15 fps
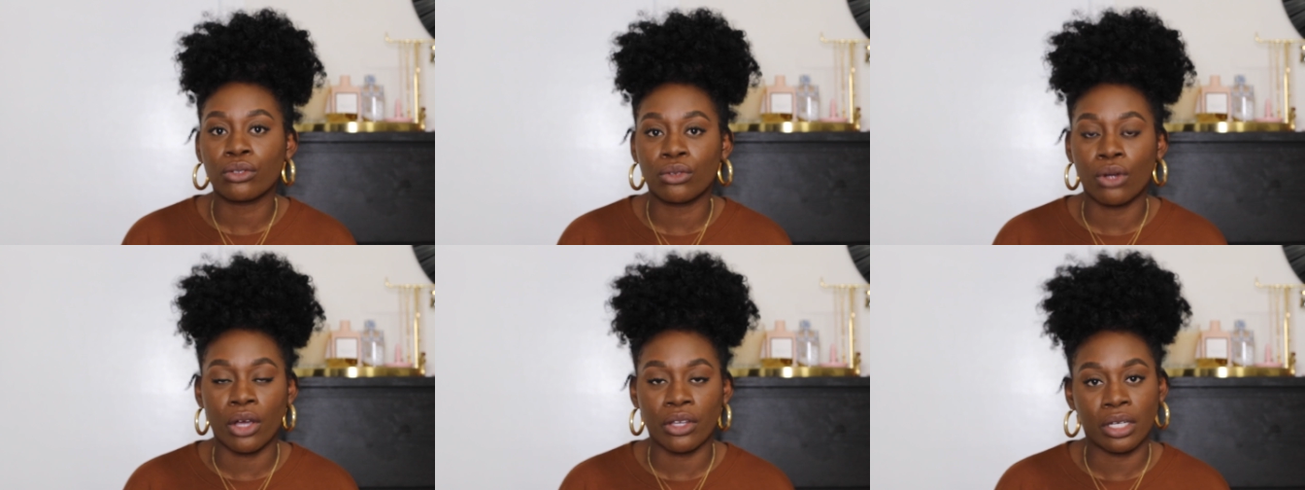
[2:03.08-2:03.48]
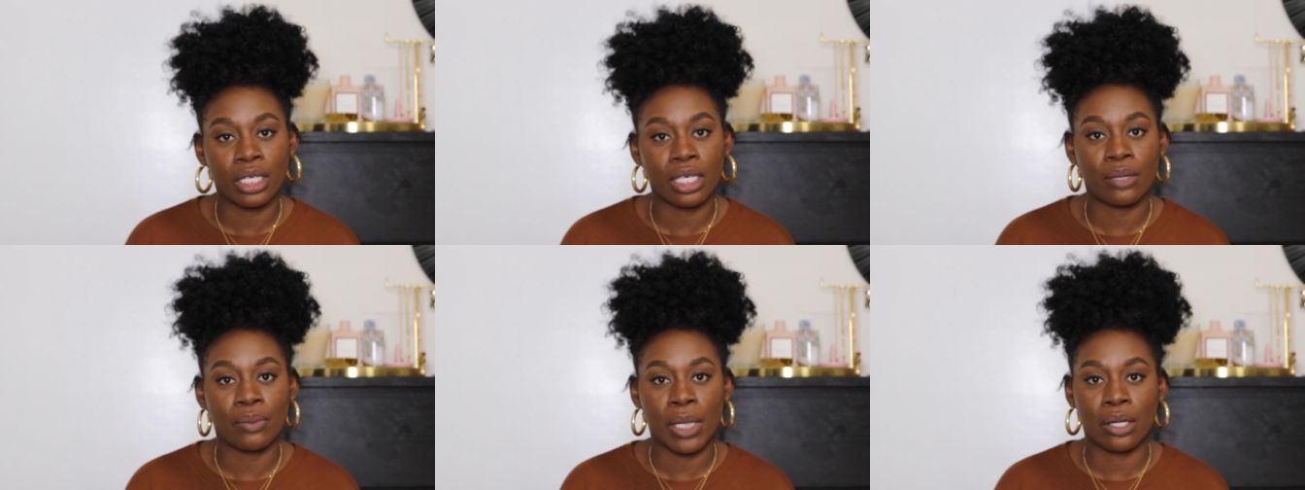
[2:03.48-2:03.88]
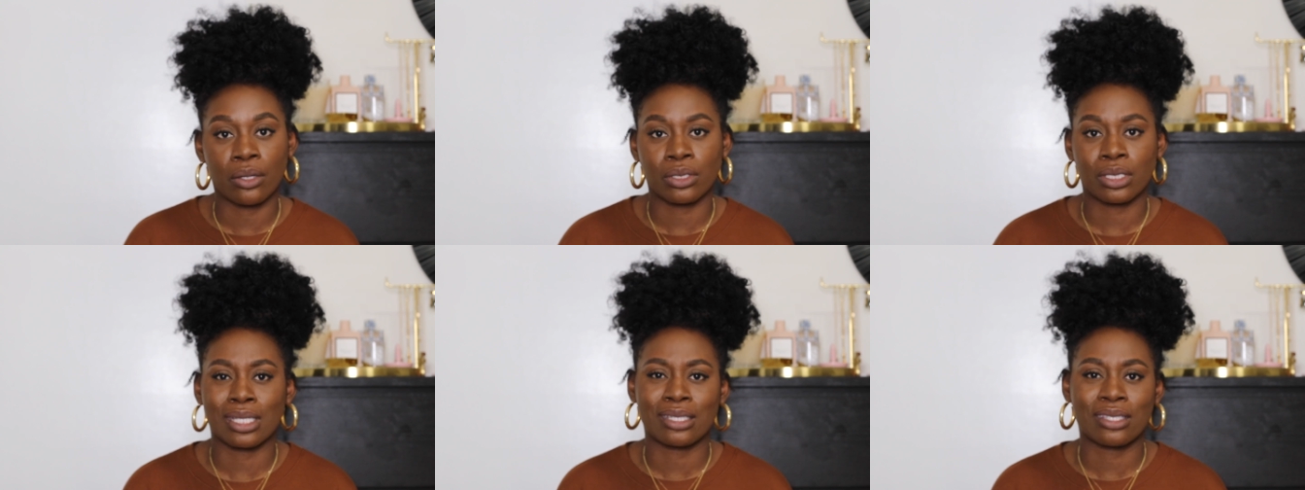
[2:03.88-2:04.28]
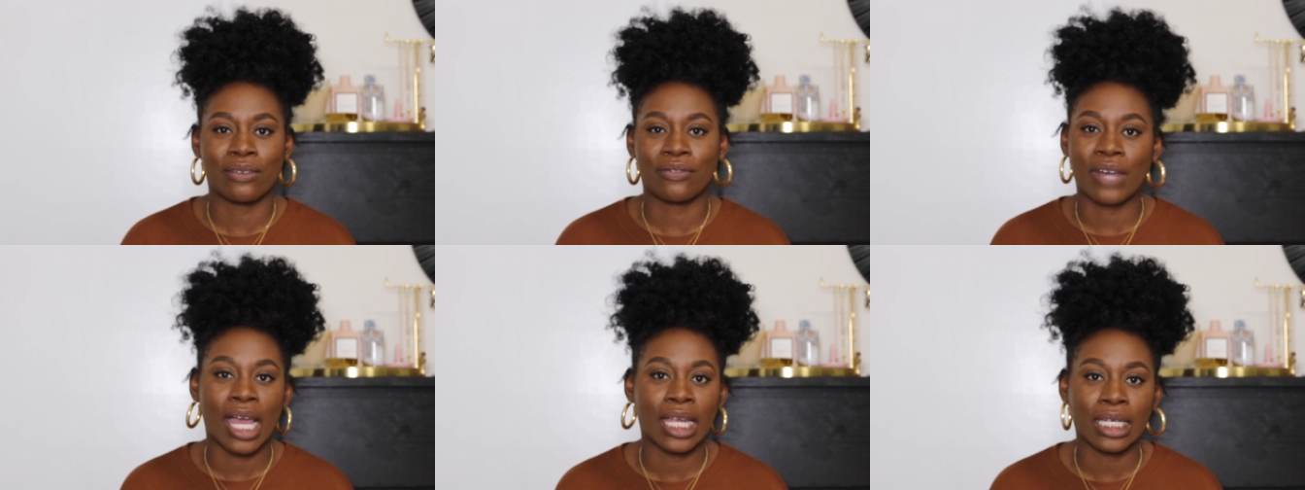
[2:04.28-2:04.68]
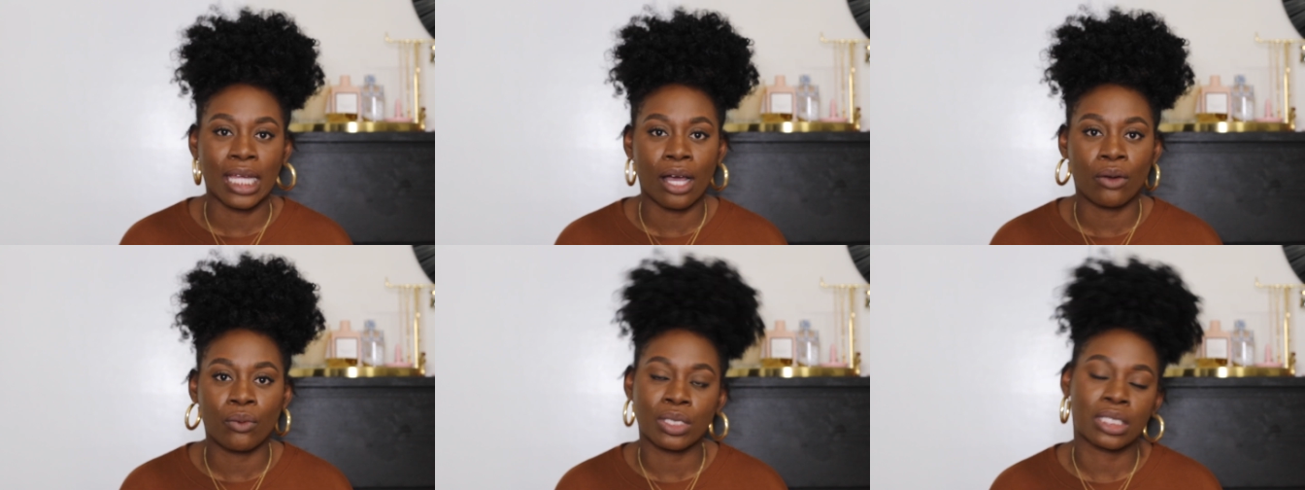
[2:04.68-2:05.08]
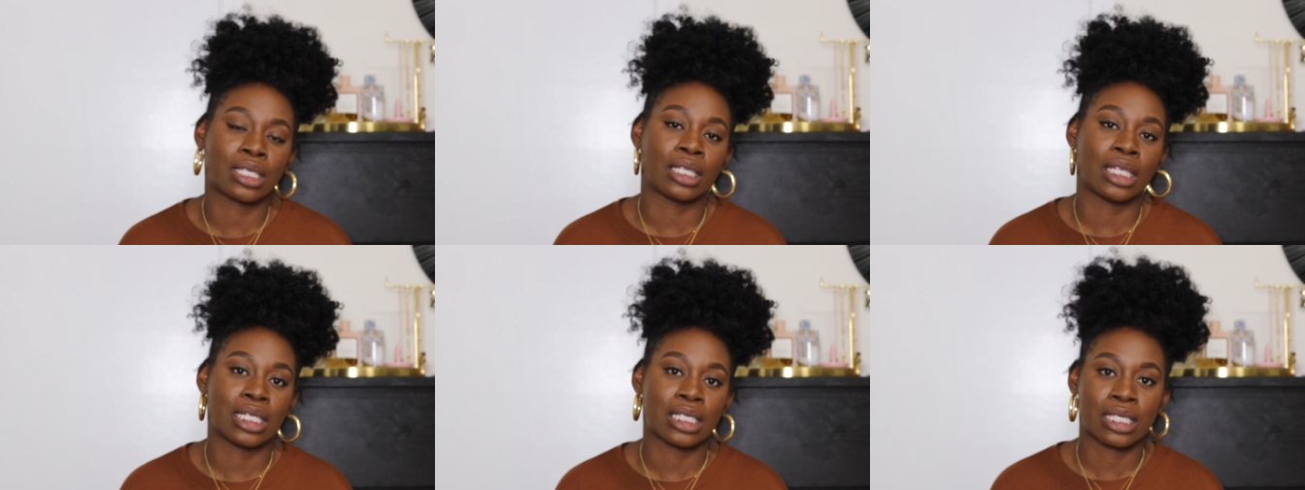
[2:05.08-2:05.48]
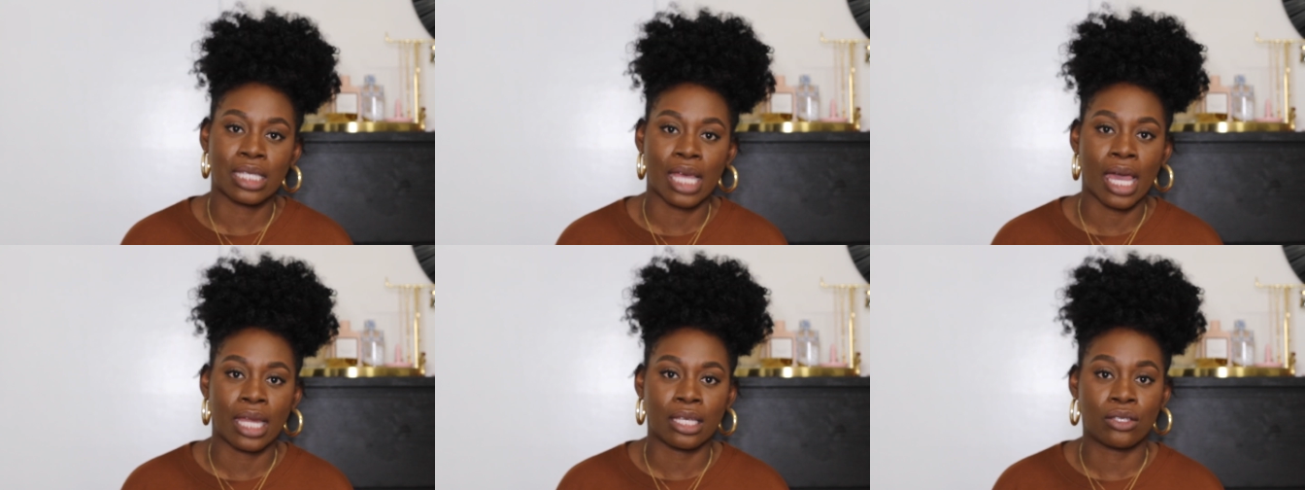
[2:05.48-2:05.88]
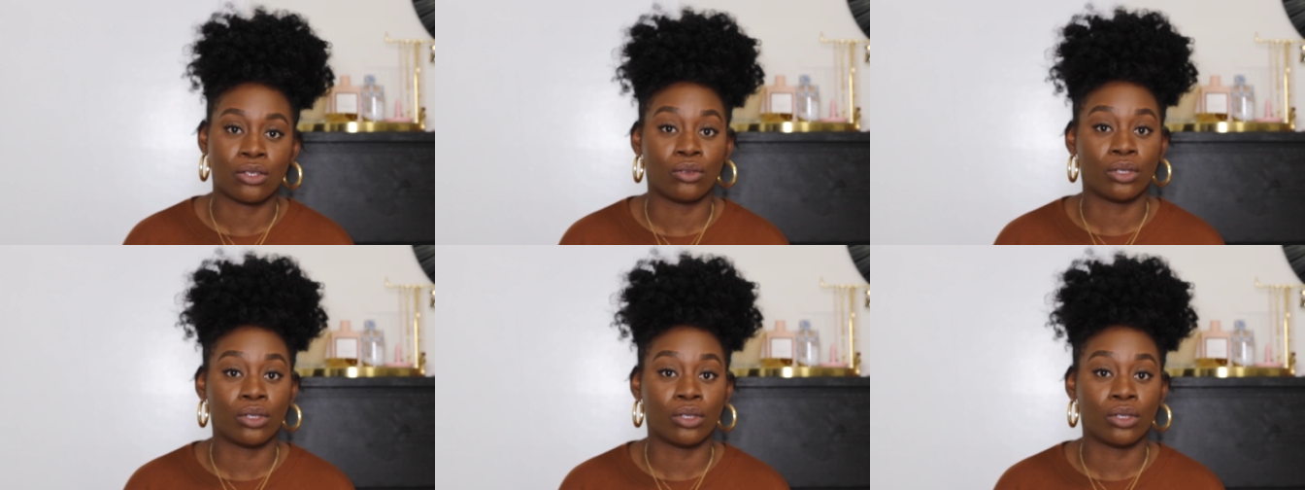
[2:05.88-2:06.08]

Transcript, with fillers: through all your emails just to find out what's the latest status.